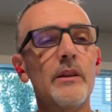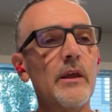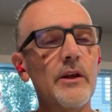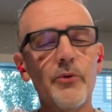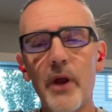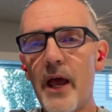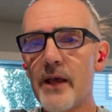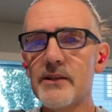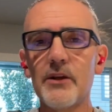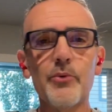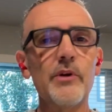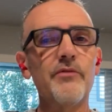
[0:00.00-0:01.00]
the
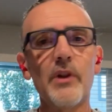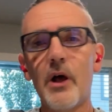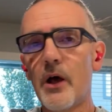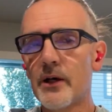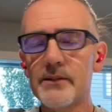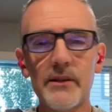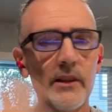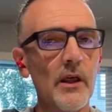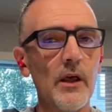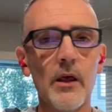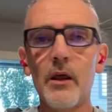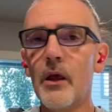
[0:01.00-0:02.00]
acid reflux,
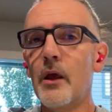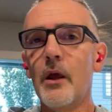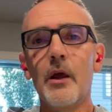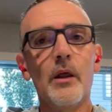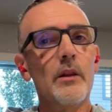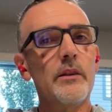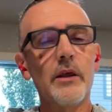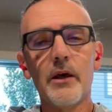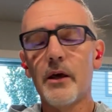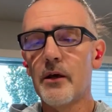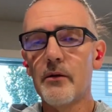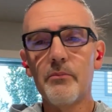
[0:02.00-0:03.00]

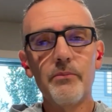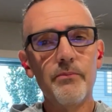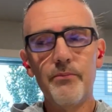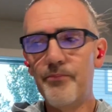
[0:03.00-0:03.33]
the